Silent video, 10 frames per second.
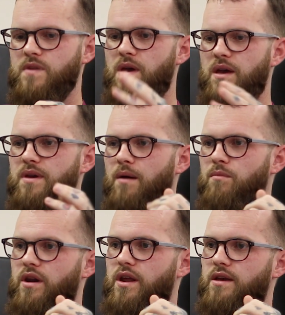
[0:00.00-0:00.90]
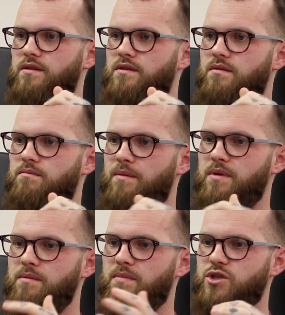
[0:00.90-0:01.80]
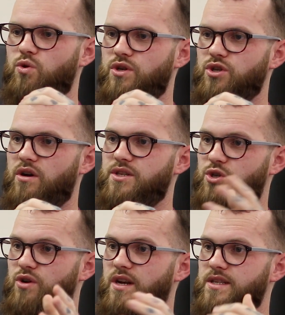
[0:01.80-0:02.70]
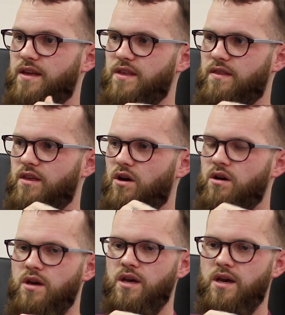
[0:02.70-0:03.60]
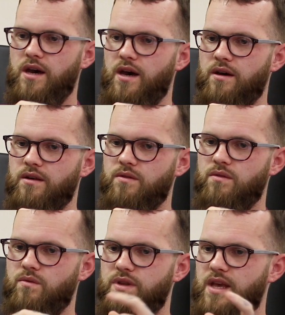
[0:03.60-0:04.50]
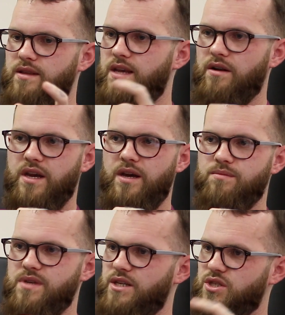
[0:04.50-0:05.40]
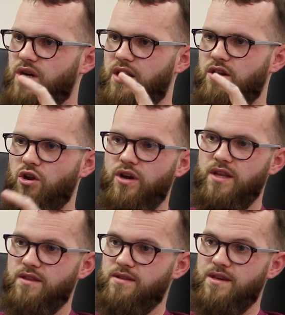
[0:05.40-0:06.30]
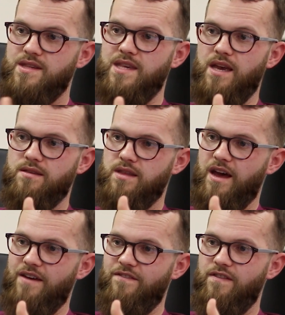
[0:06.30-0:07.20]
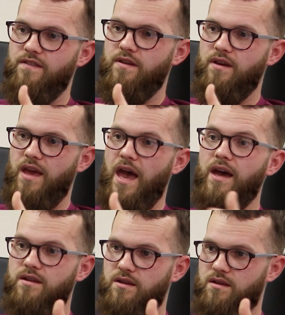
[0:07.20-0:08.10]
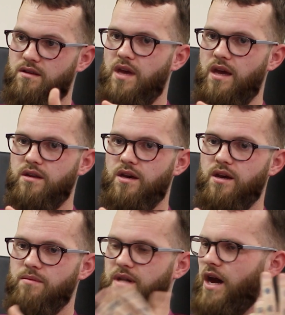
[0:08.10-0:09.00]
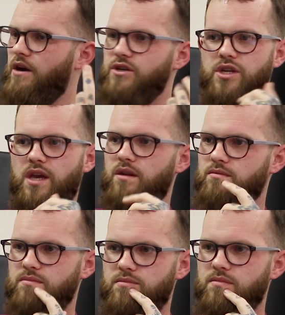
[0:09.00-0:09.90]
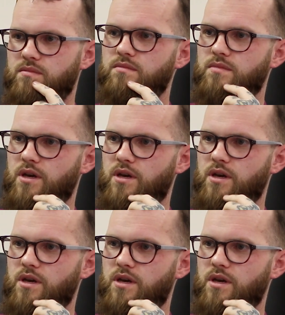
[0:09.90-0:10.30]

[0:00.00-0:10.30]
maybe I'm not as, maybe my stories aren't as great as I think they are. Uh, when that doubt comes, I just kind of look at the success that I've had and uh, I'm encouraged again. Yeah, yeah,